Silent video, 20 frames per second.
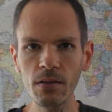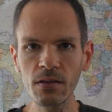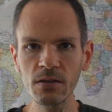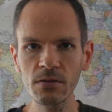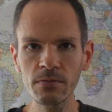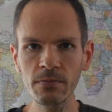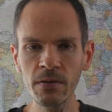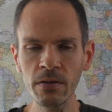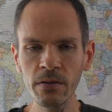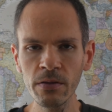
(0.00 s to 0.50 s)
this
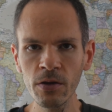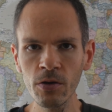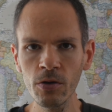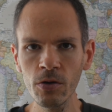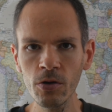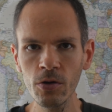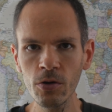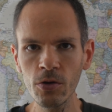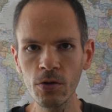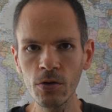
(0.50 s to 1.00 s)

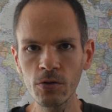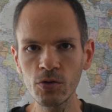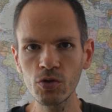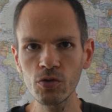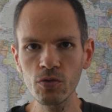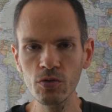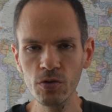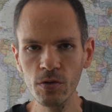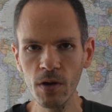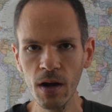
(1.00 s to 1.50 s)
video,
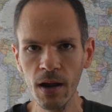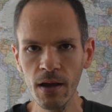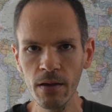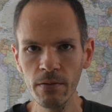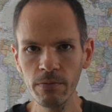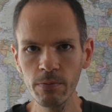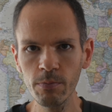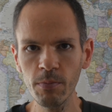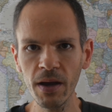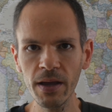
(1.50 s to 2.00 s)

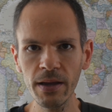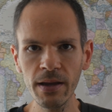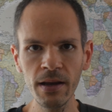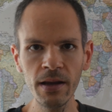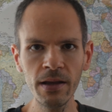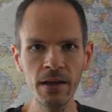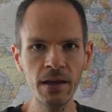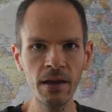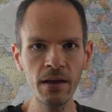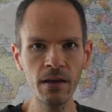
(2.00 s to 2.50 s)
subscribe by
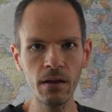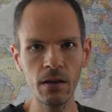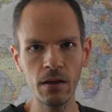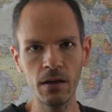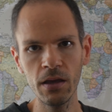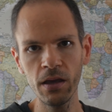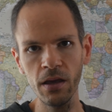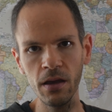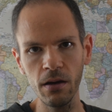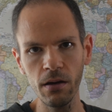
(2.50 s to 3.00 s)
clicking
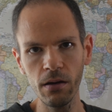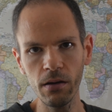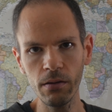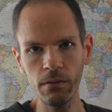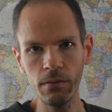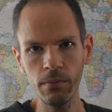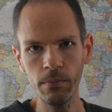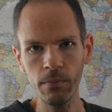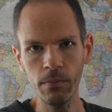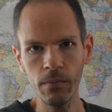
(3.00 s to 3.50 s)
here.
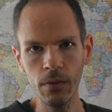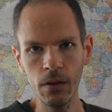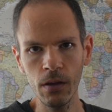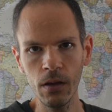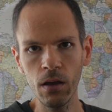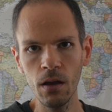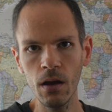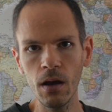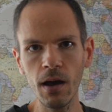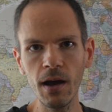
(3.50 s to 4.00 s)

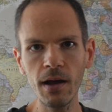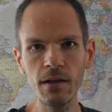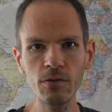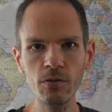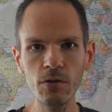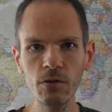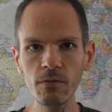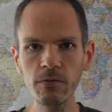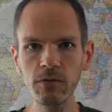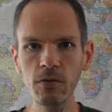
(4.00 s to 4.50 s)
And
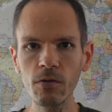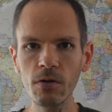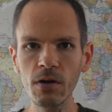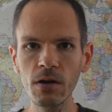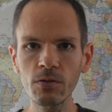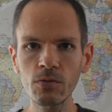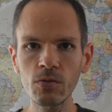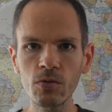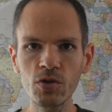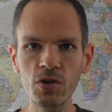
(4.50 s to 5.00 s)
don't
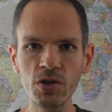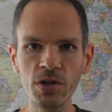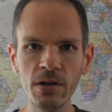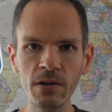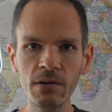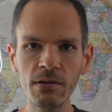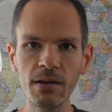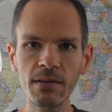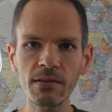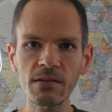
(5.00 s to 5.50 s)
forget to
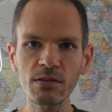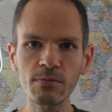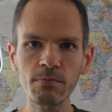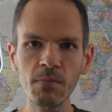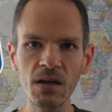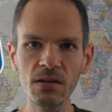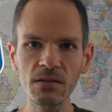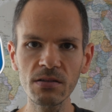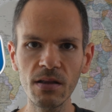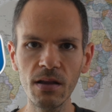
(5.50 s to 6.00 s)
share and
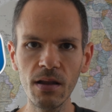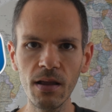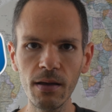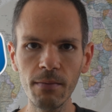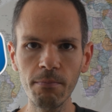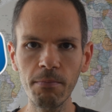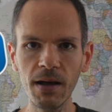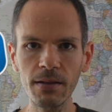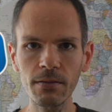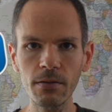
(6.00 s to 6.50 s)
smash the
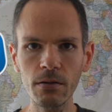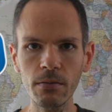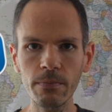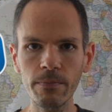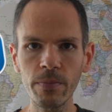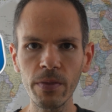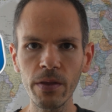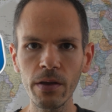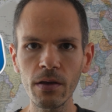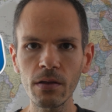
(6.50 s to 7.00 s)
like button.
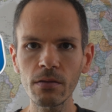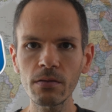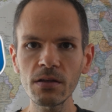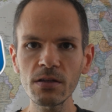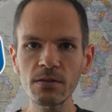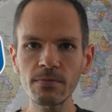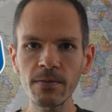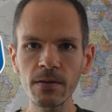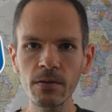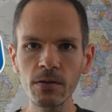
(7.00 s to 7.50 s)

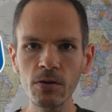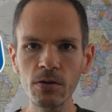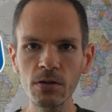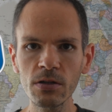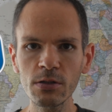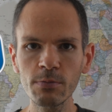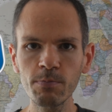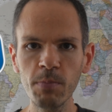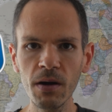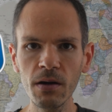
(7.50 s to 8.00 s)
This video
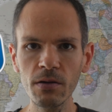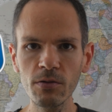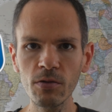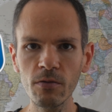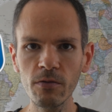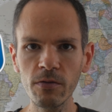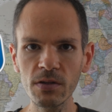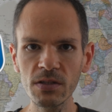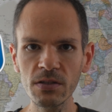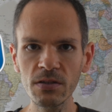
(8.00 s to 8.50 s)
is part
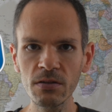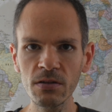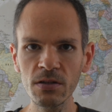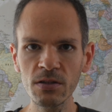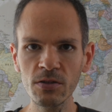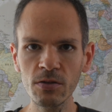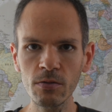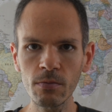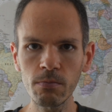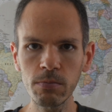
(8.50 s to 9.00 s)
of a
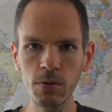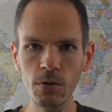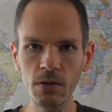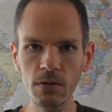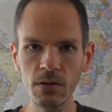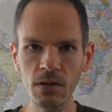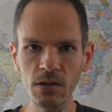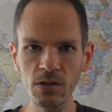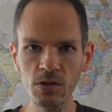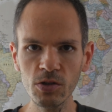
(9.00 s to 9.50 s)
series on
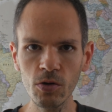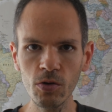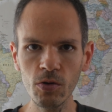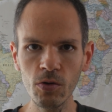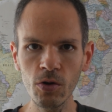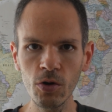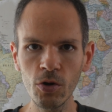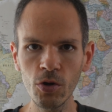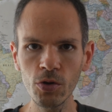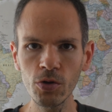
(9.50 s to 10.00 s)
politics,
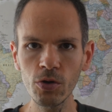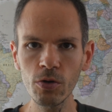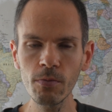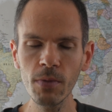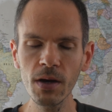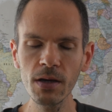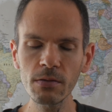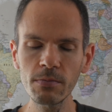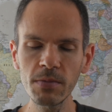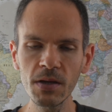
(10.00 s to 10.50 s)
so you
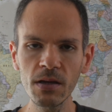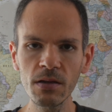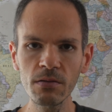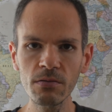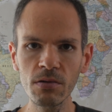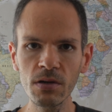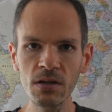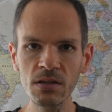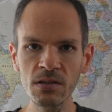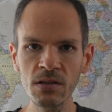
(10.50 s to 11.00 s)
might be
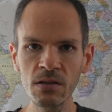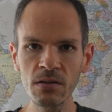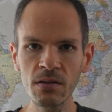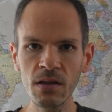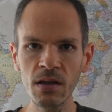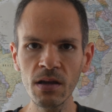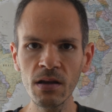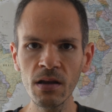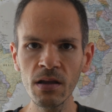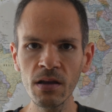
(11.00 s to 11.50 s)
interested
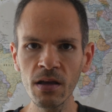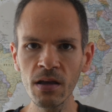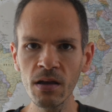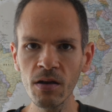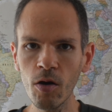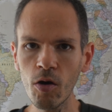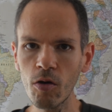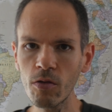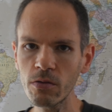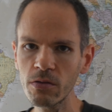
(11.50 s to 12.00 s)
in clicking
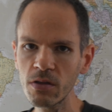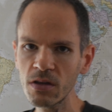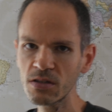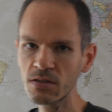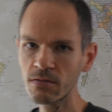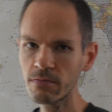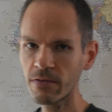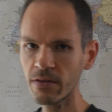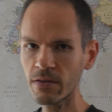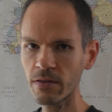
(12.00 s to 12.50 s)
on this
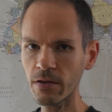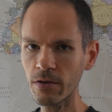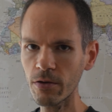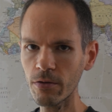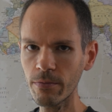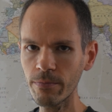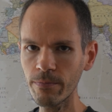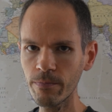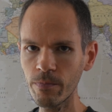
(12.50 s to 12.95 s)
video.